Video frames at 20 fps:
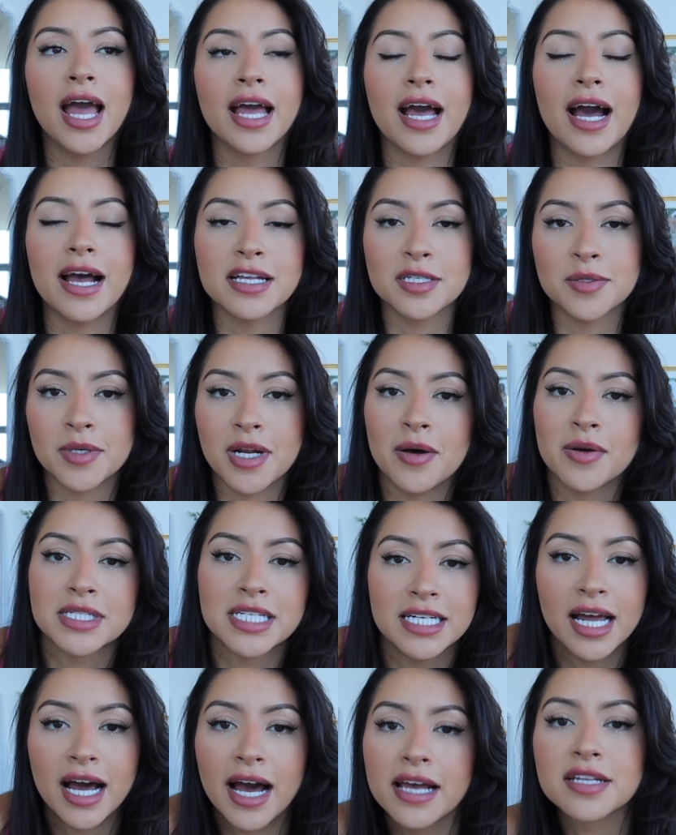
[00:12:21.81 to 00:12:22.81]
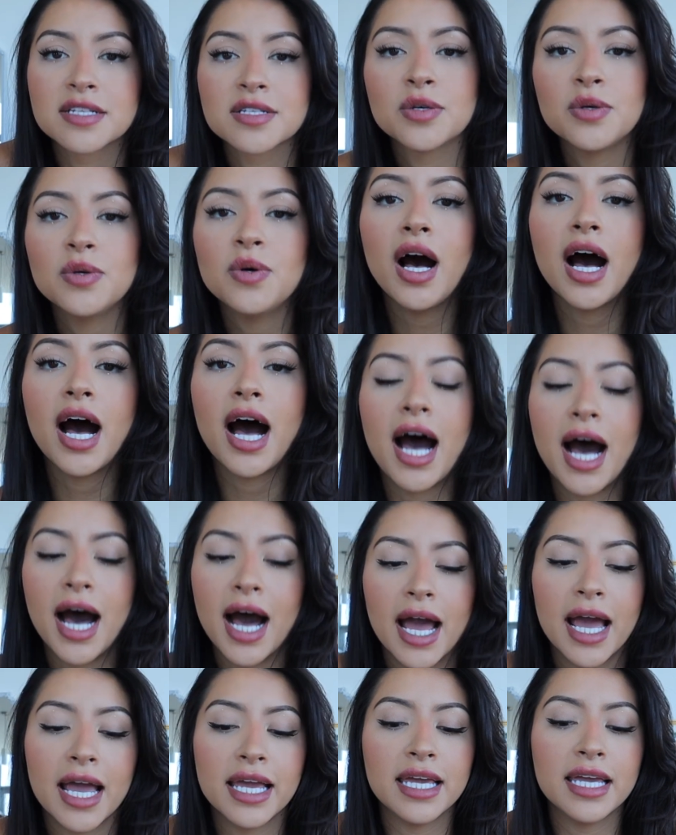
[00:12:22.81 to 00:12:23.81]
Guys, when I was in high school,
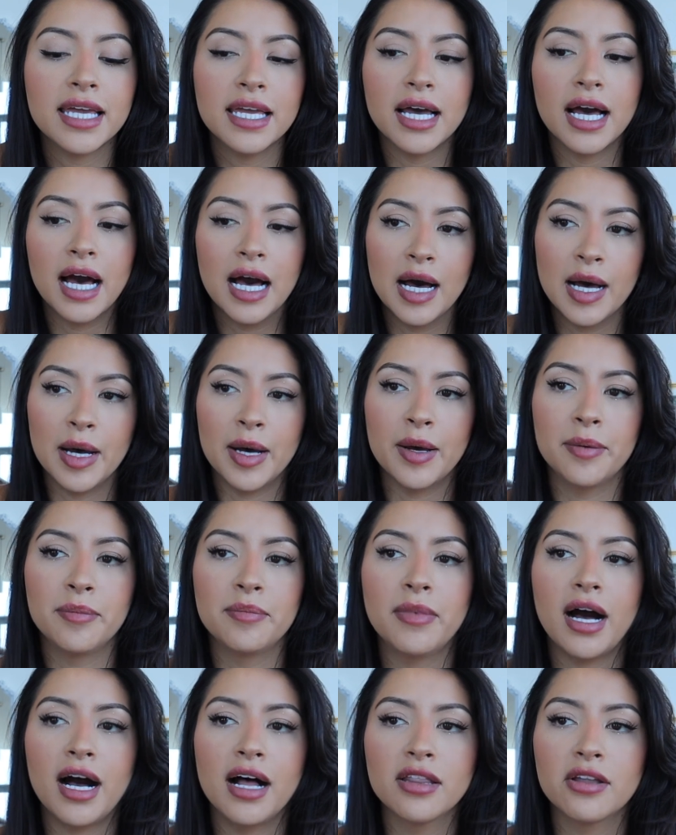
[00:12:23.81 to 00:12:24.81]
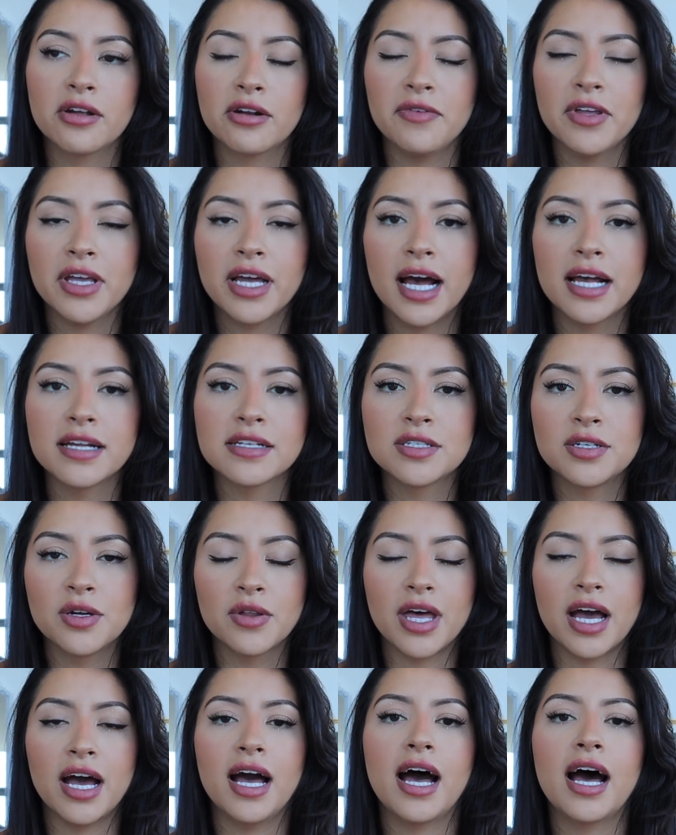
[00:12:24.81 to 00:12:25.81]
a lot of you guys know
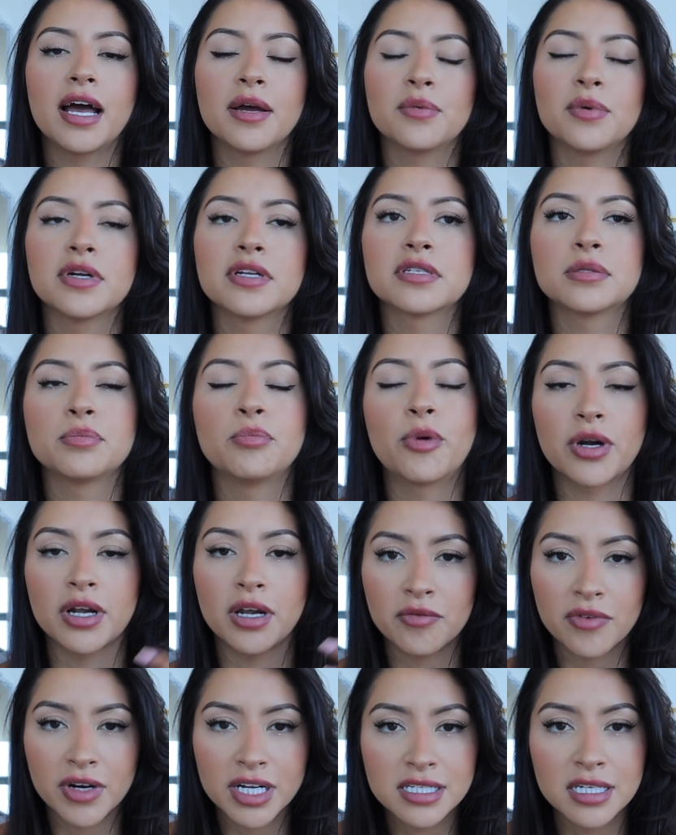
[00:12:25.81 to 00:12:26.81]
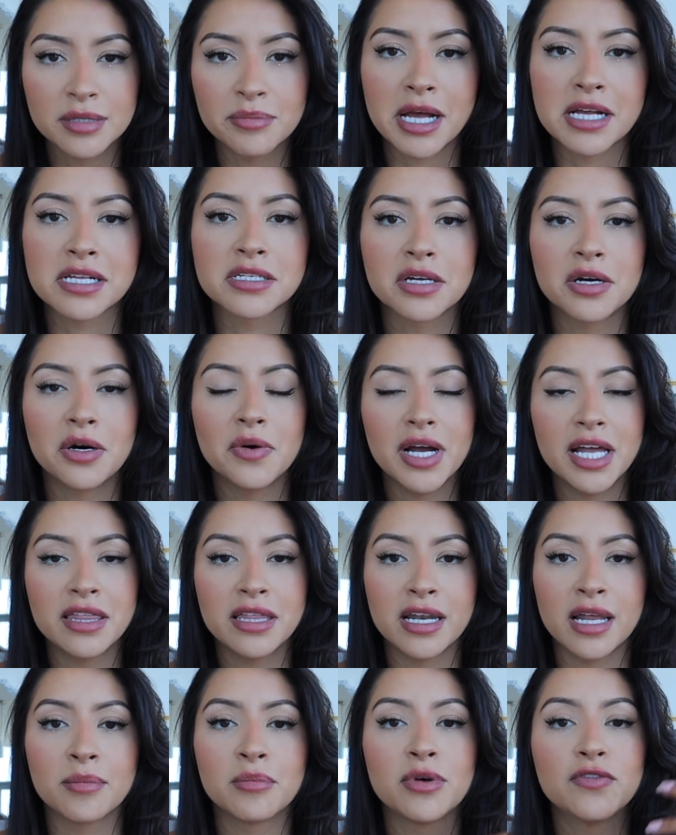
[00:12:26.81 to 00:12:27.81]
that I was born and raised in Mexico, and
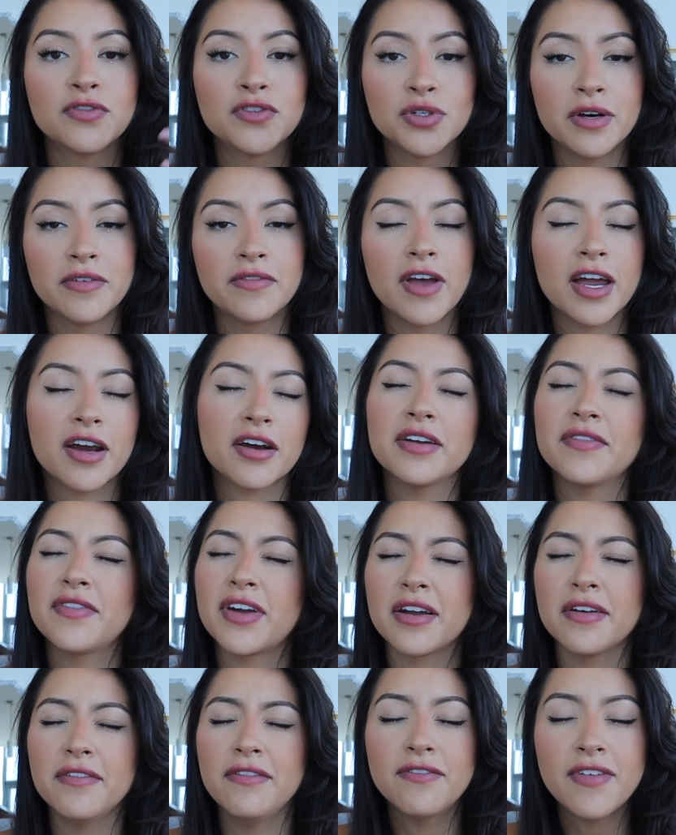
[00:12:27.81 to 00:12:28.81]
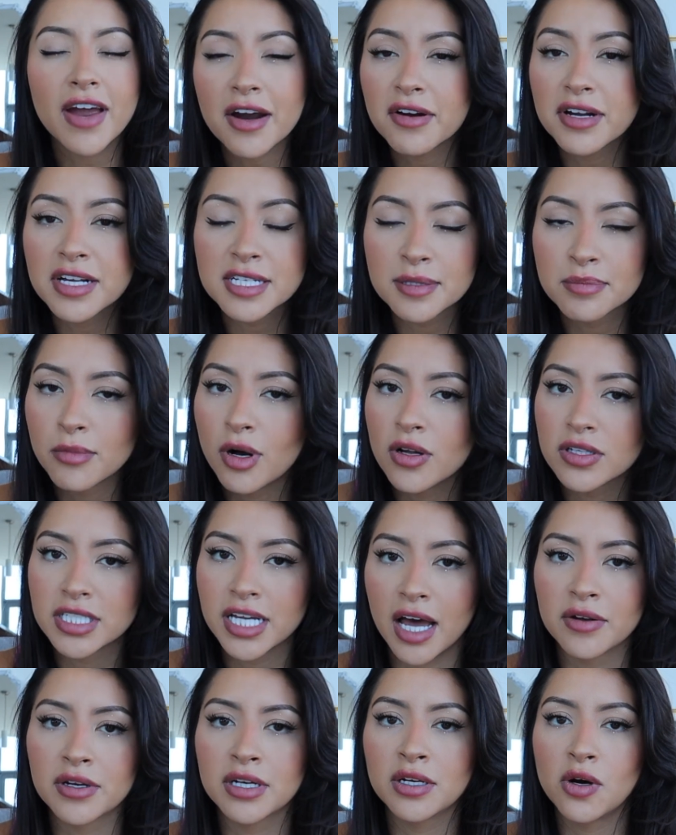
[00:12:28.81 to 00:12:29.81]
then I moved to a very small
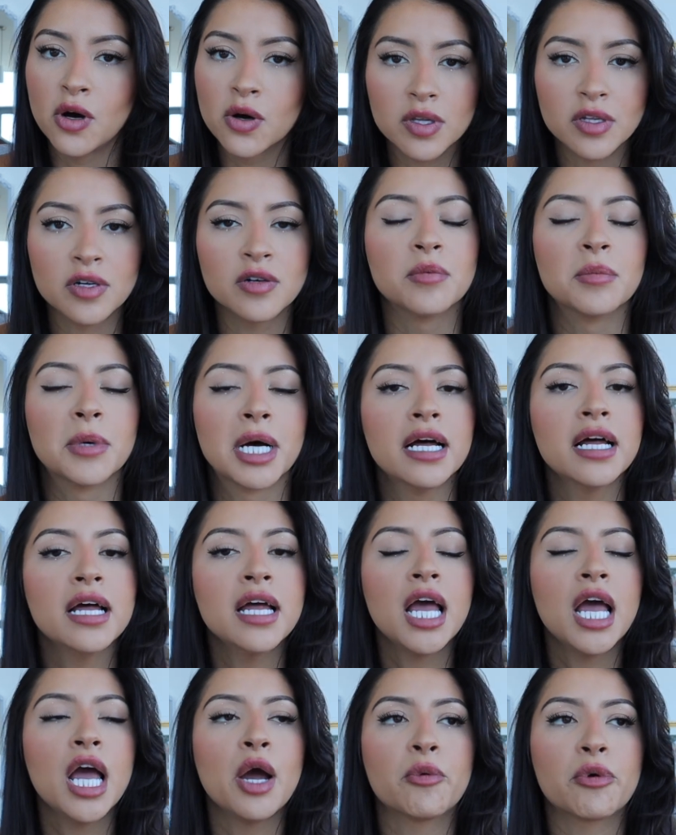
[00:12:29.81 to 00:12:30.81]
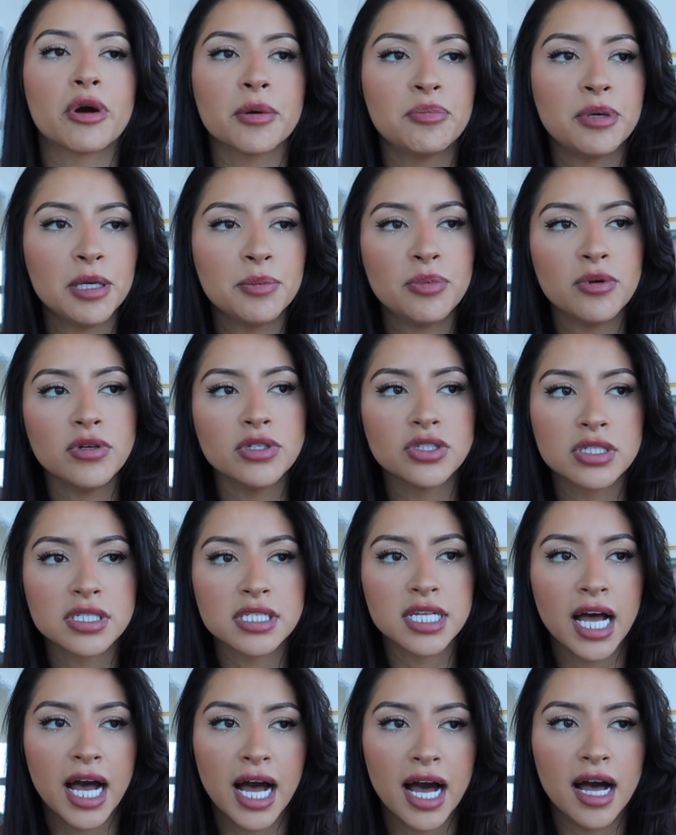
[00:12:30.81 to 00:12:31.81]
town in Oklahoma where people
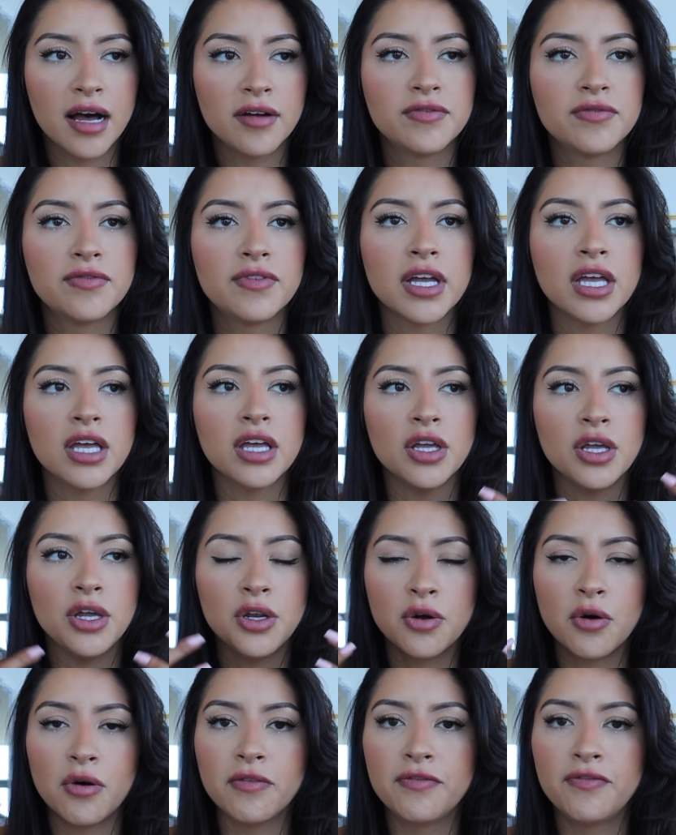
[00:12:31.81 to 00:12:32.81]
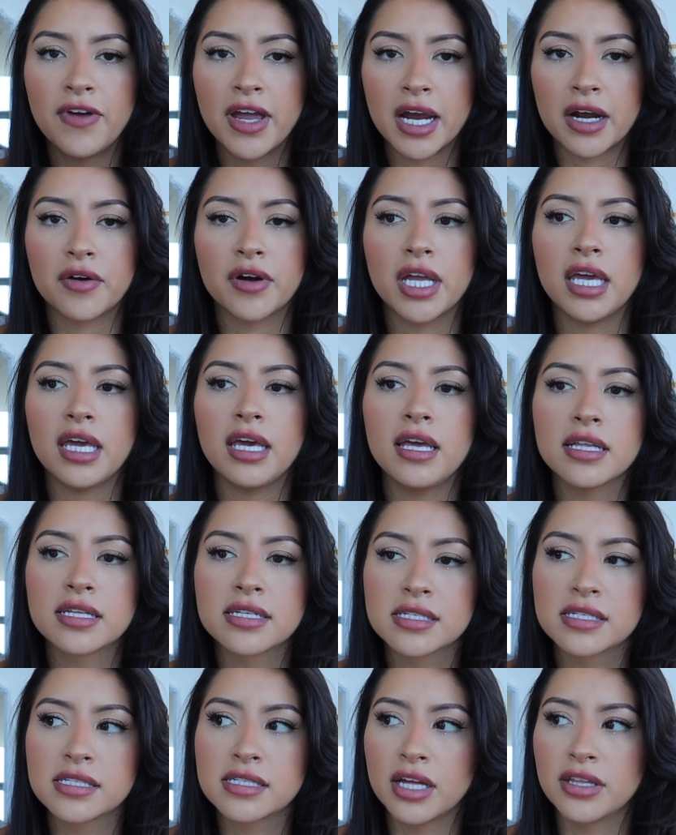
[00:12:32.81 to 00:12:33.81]
just have, you know, very
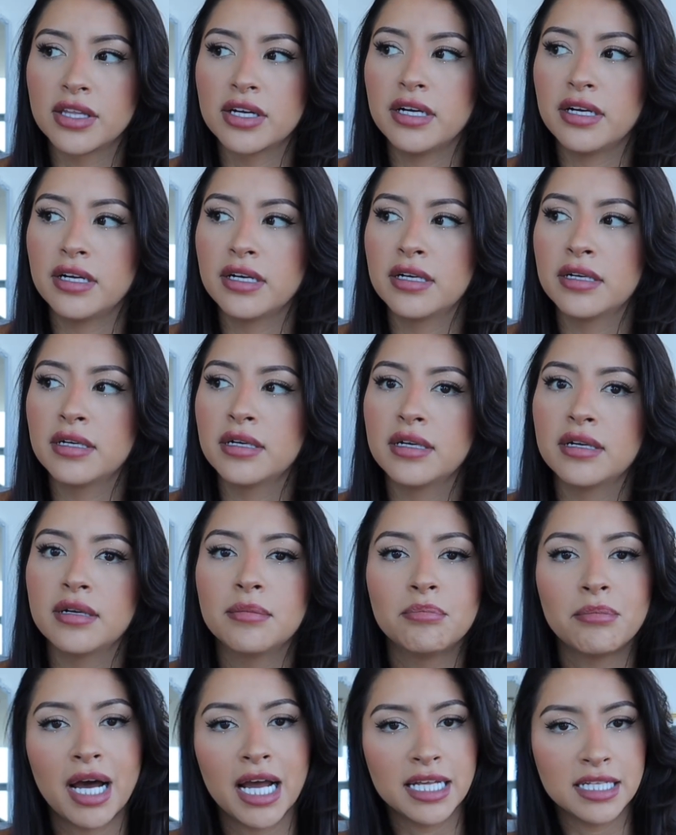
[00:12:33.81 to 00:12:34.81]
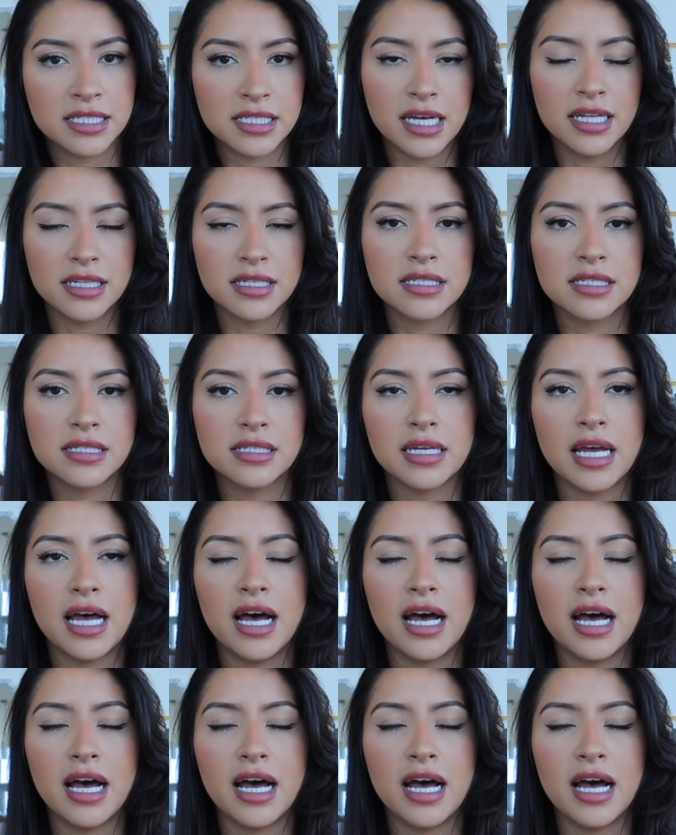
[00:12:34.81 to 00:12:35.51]
southern mindsets.